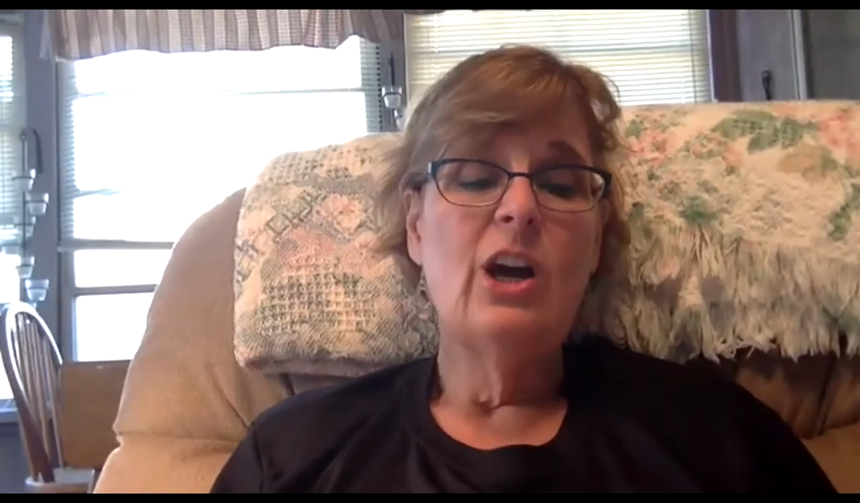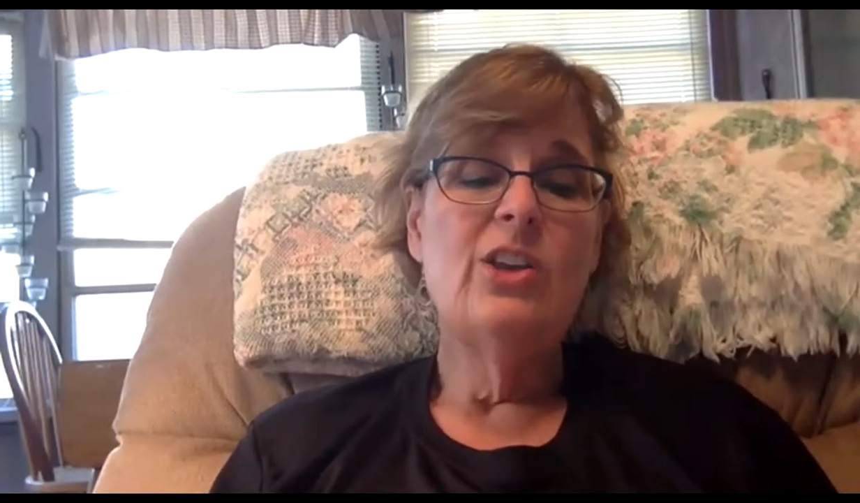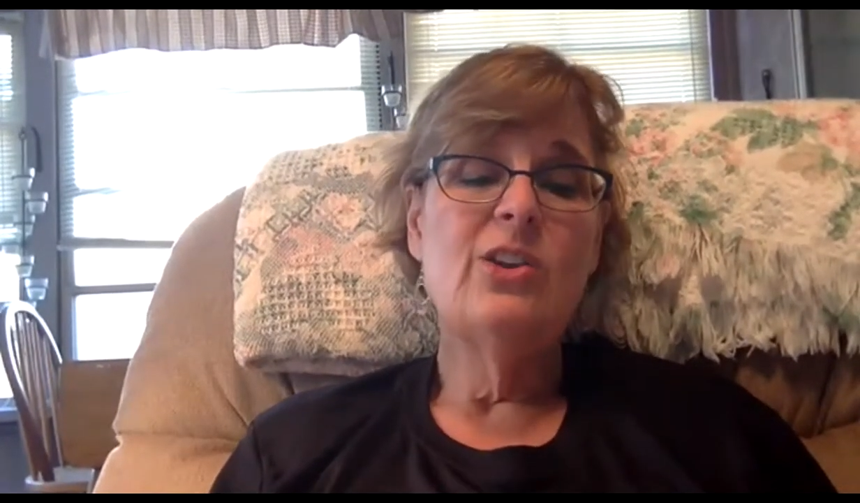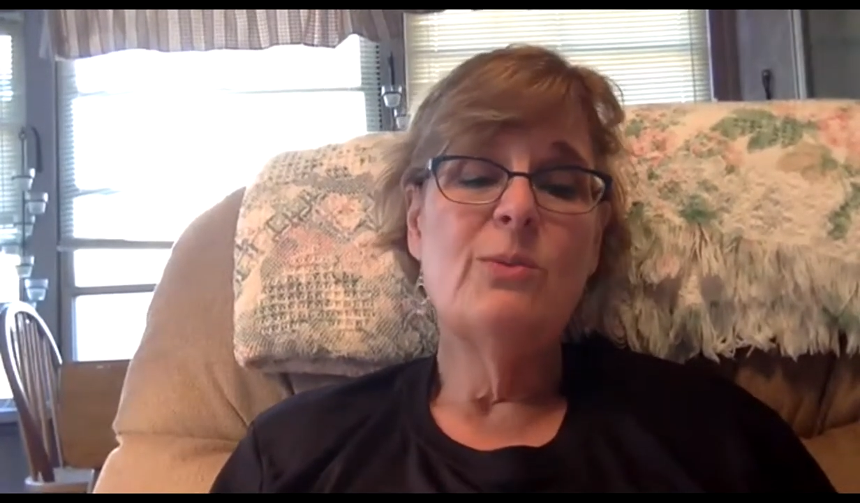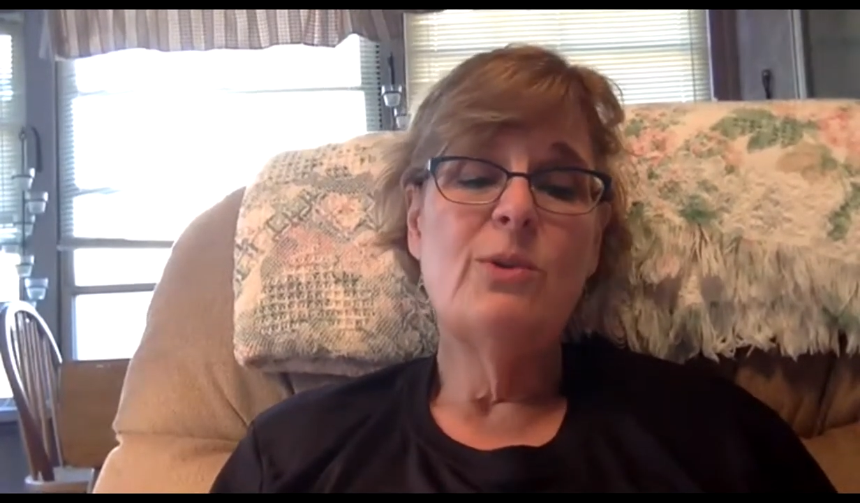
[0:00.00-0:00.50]

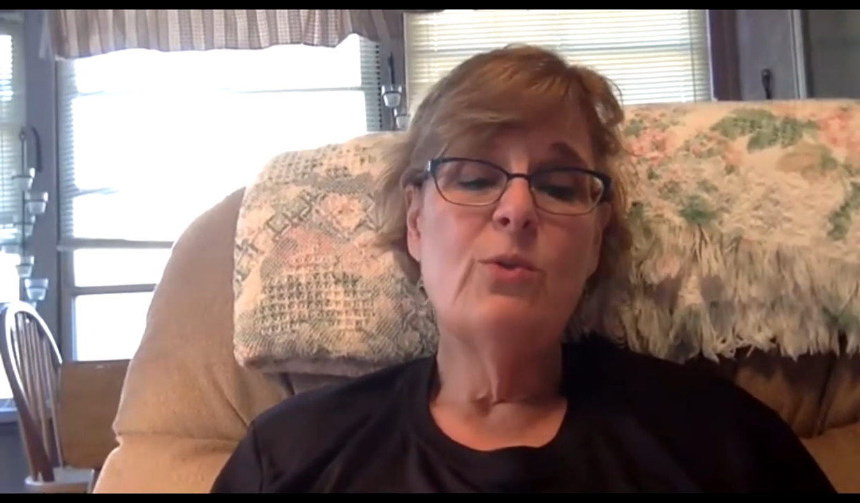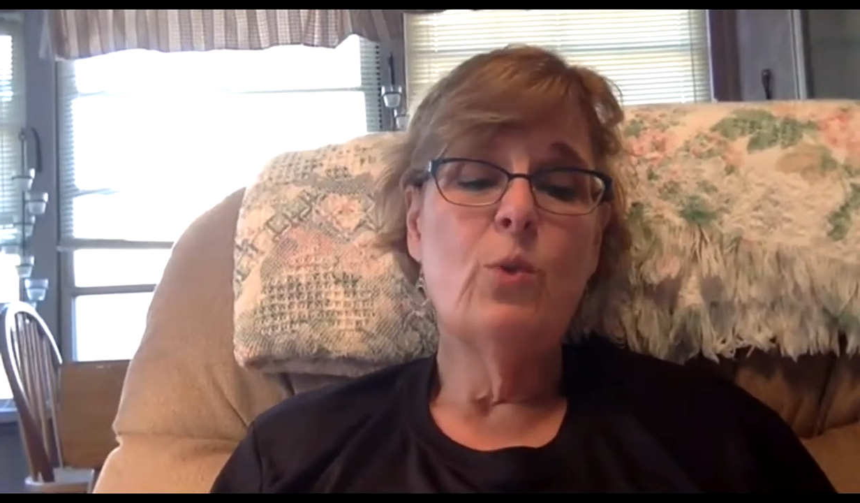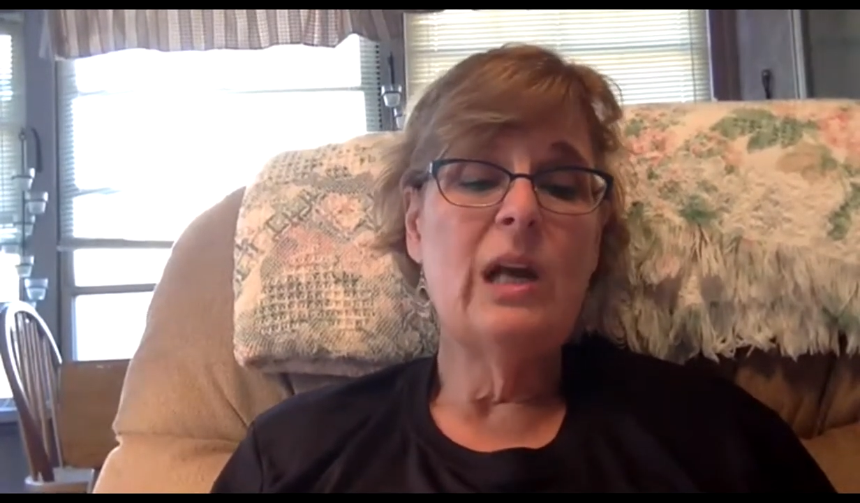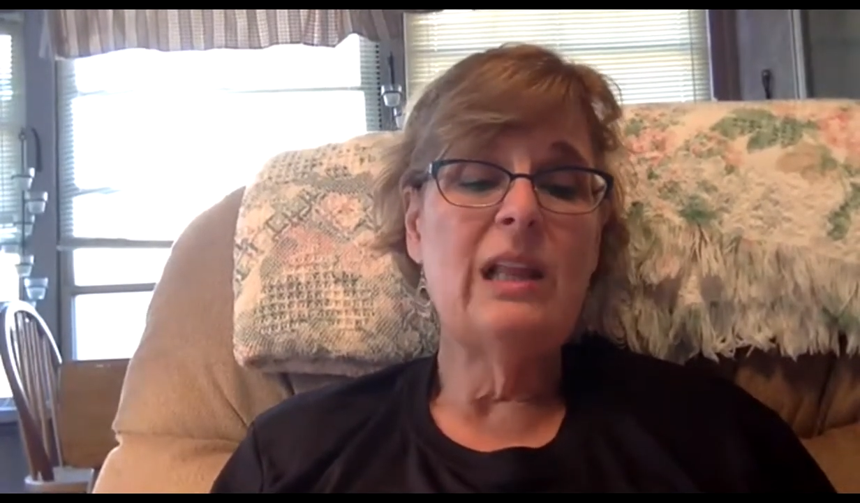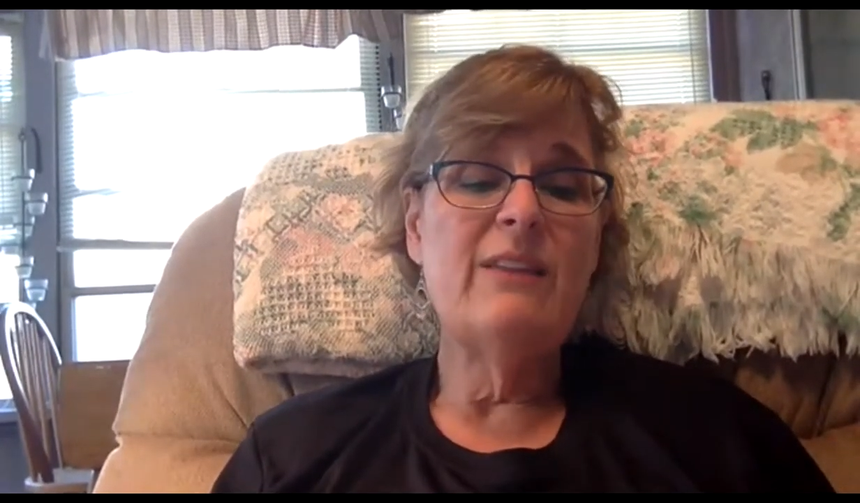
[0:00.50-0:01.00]
you can move
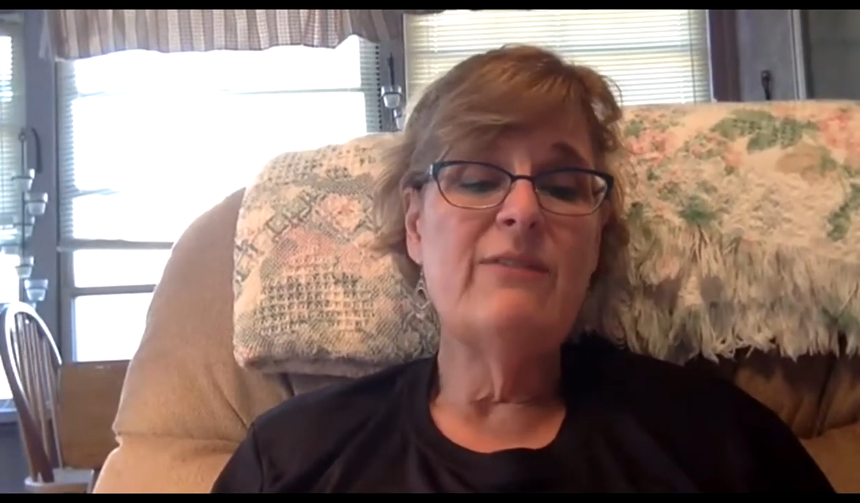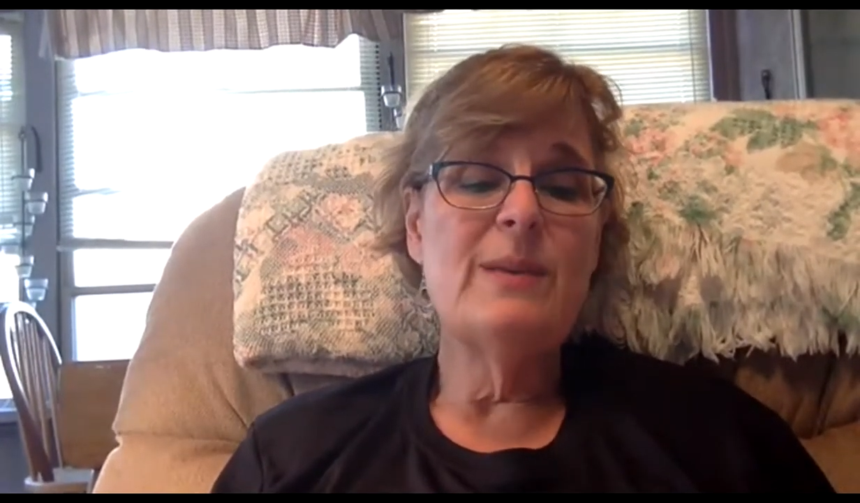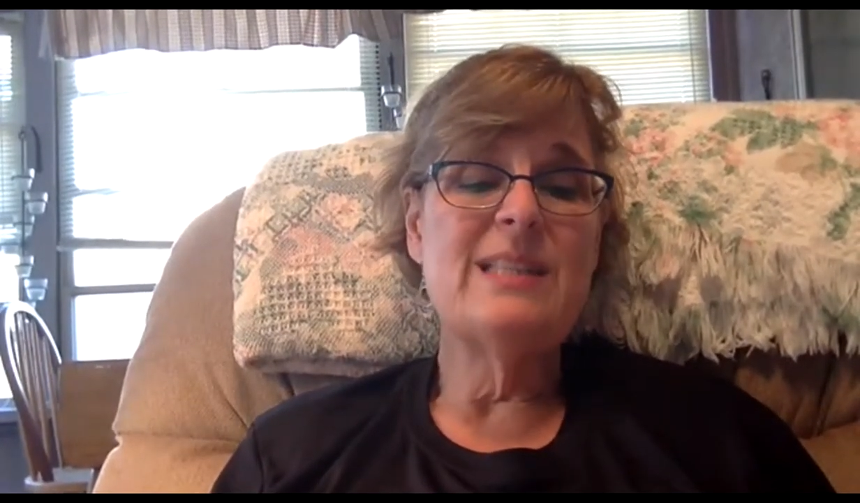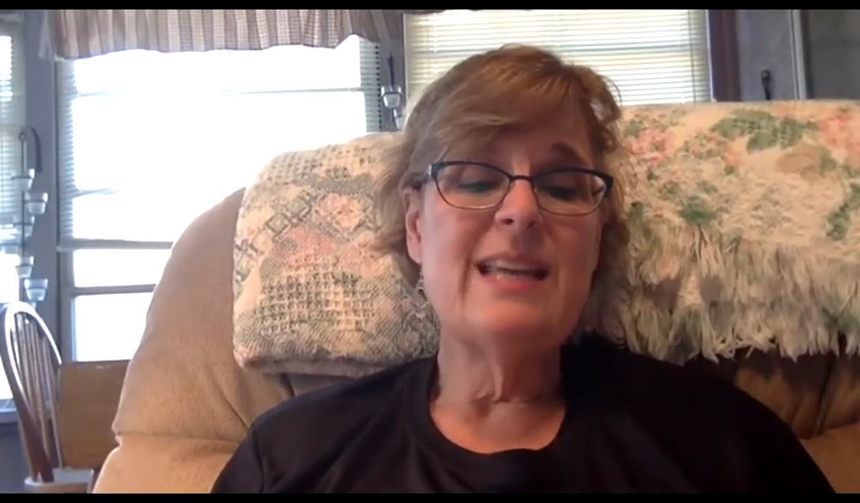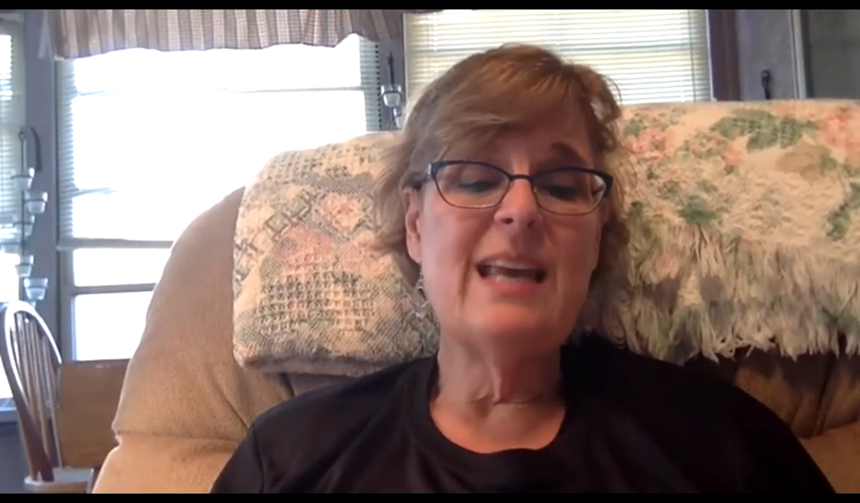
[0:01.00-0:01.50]
quickly
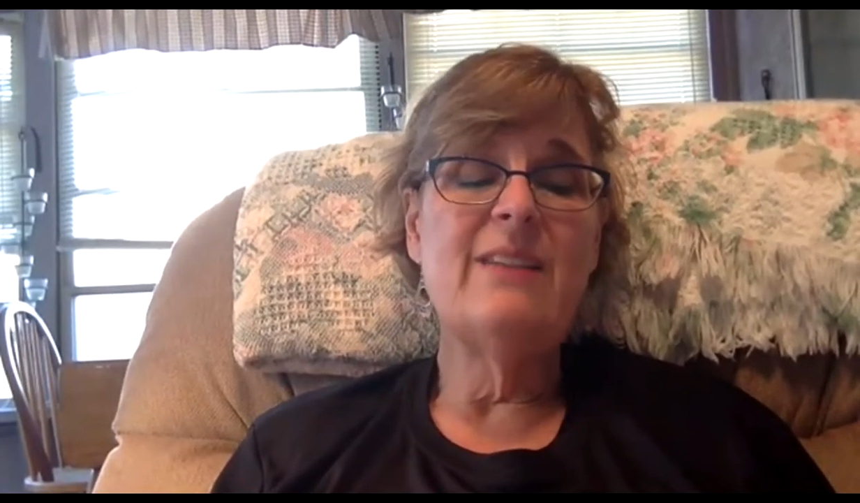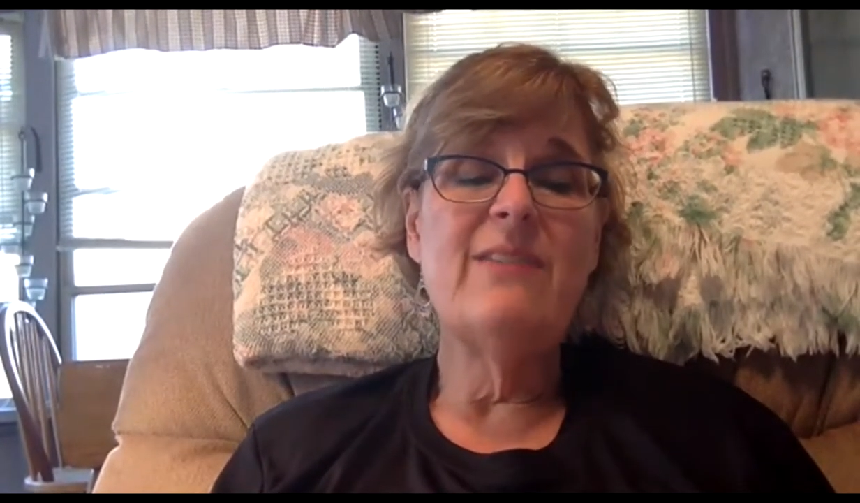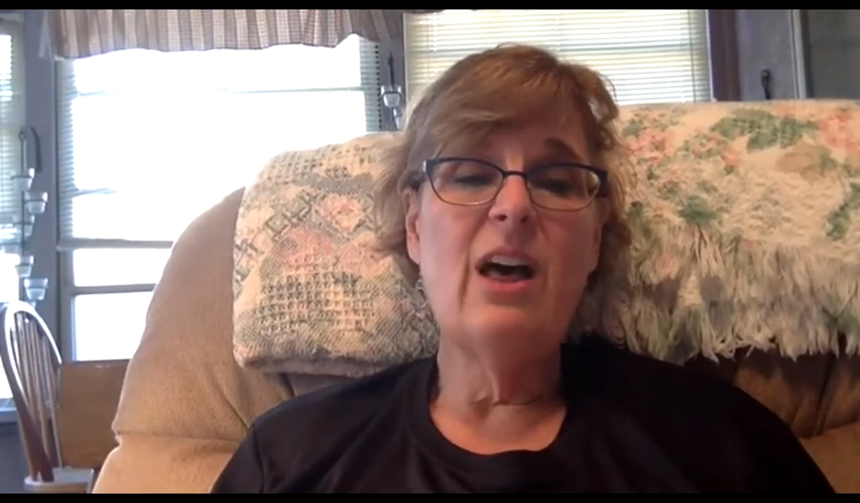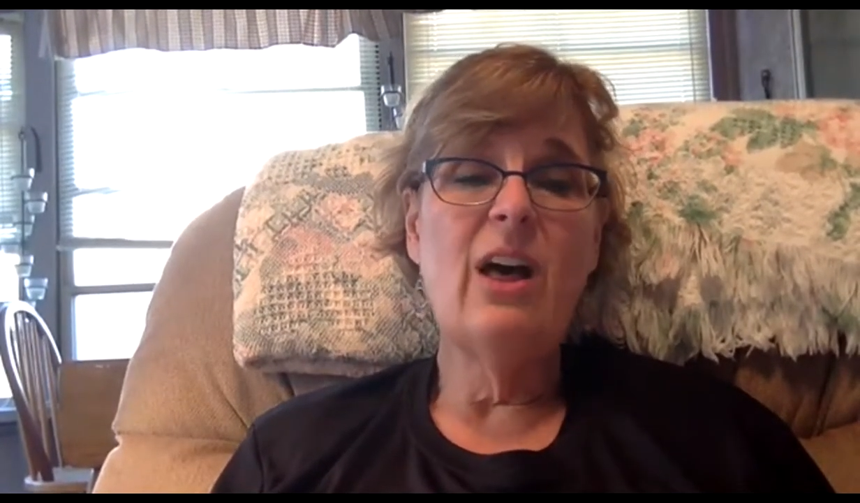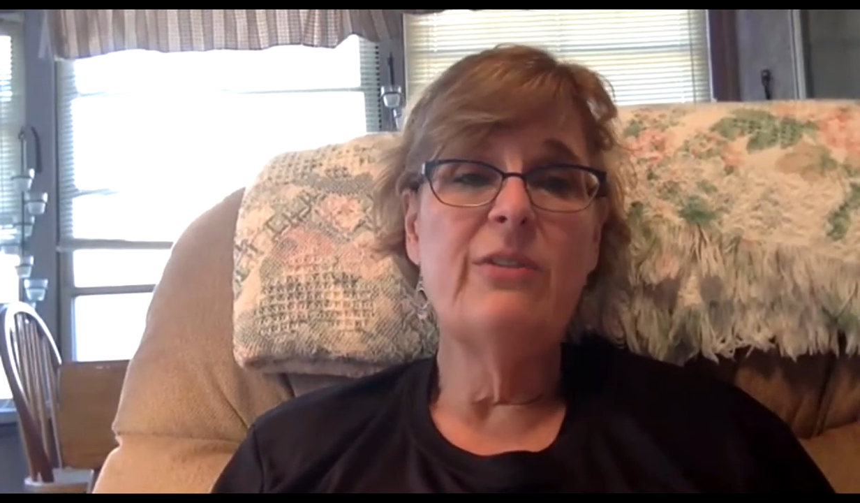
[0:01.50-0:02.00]
from a state of
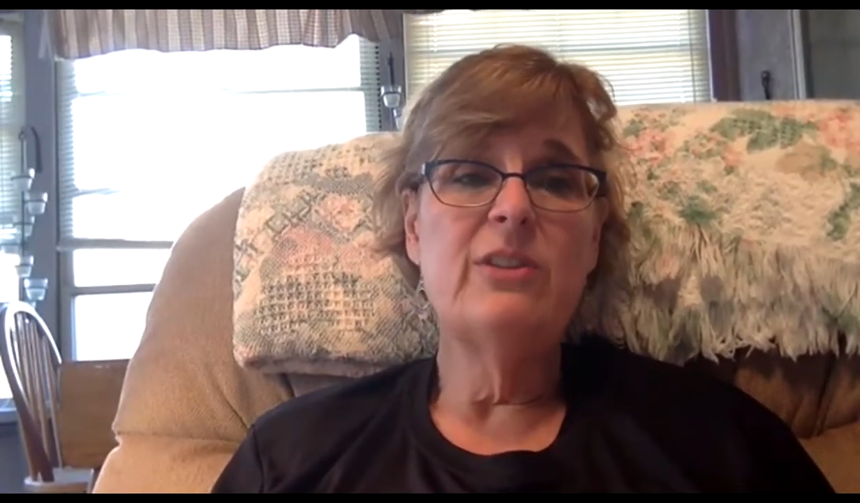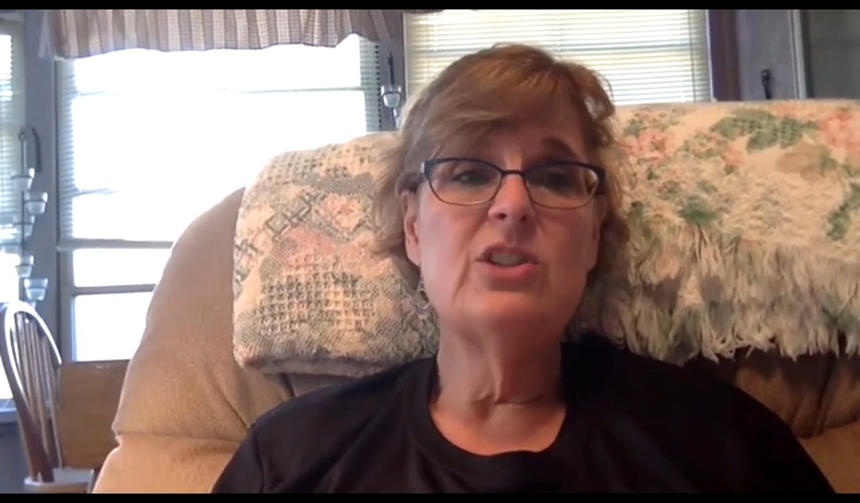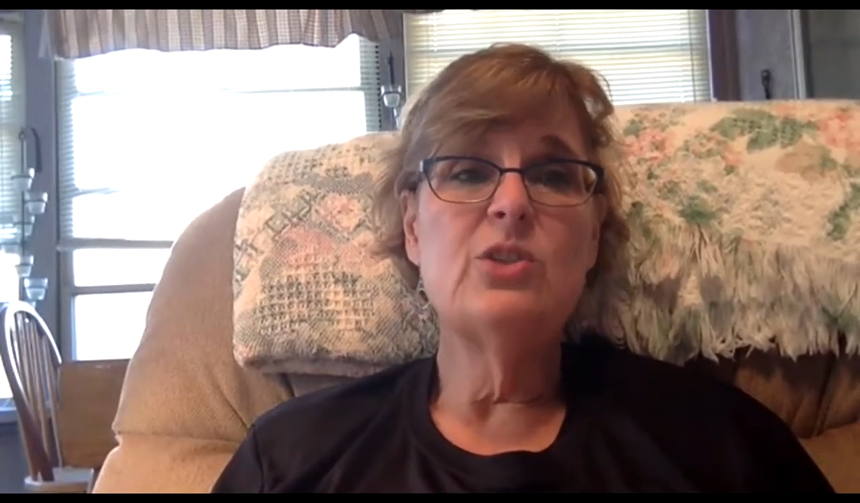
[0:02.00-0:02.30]
health